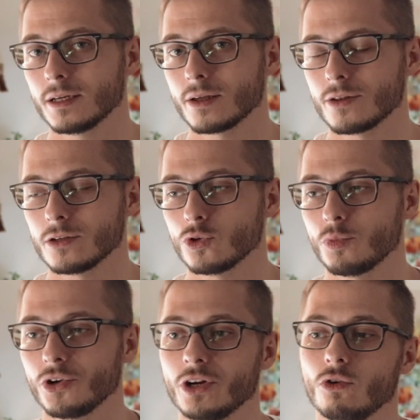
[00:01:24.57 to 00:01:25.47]
the
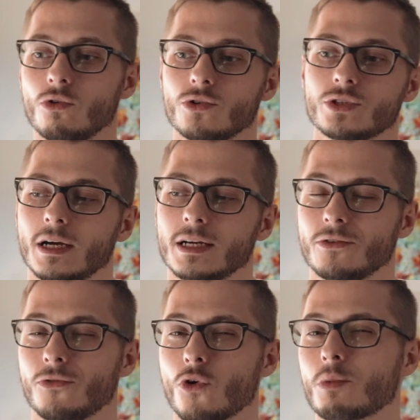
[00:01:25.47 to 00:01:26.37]
superheroes as a
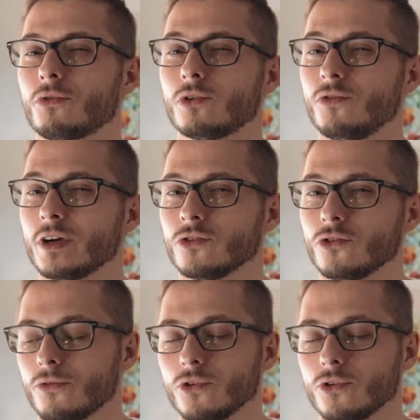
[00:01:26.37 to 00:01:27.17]
form of revenge